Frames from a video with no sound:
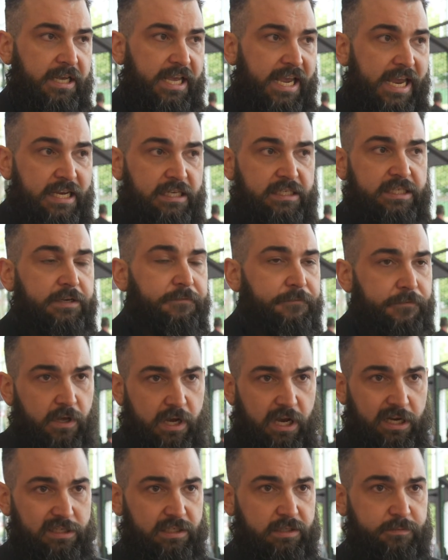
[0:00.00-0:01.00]
easy for the
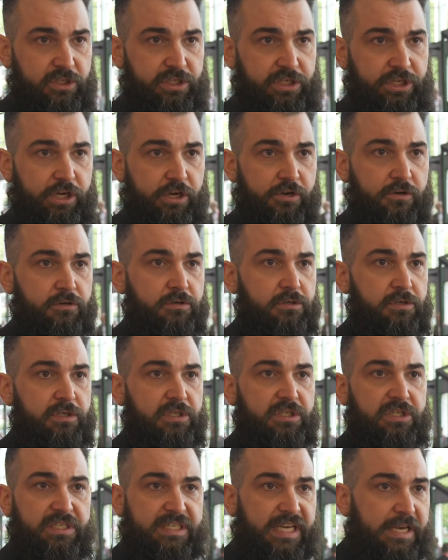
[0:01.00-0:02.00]
customer to use,
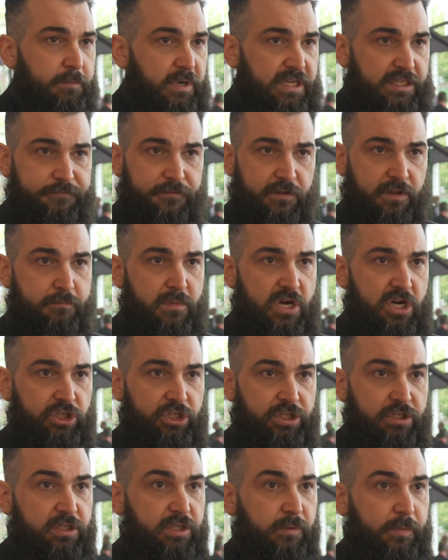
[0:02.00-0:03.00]
seamless for the
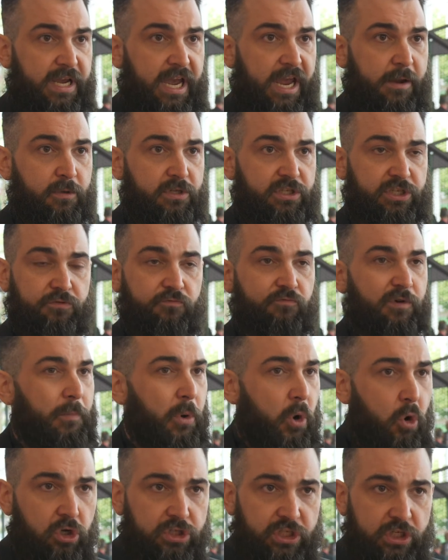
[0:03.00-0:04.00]
merchant to be able to
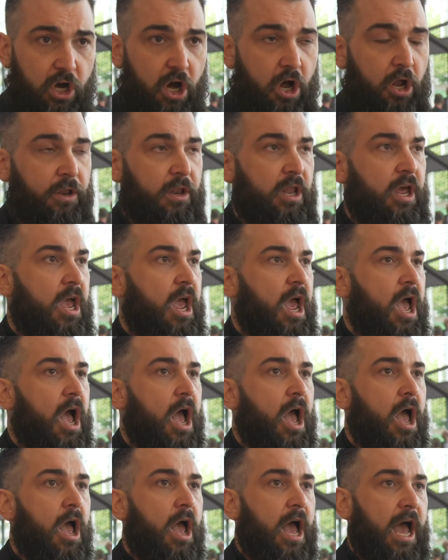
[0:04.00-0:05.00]
report on,
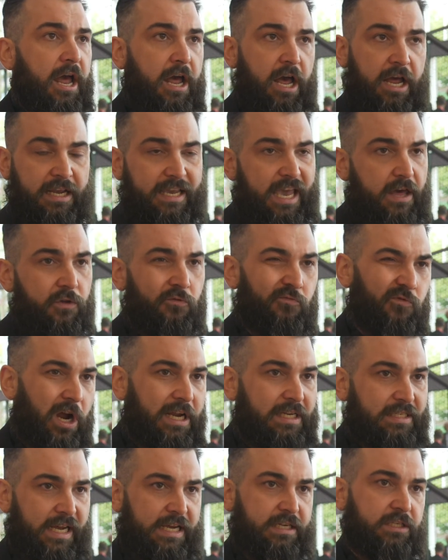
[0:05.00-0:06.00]
and get the
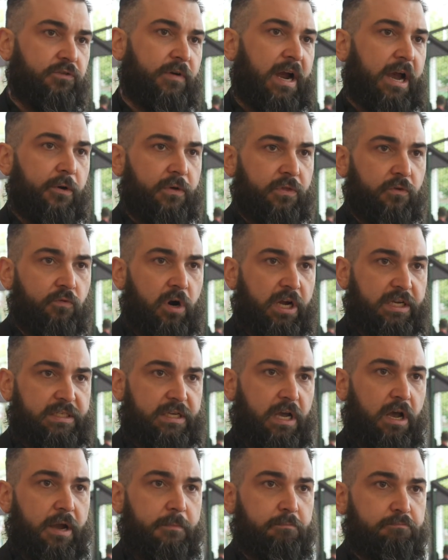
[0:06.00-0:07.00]
right data out at the right
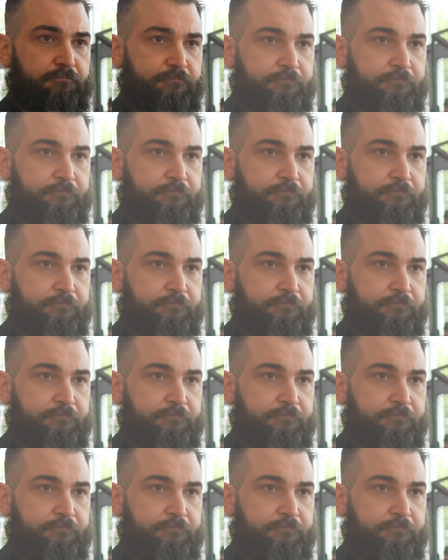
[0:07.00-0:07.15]
time.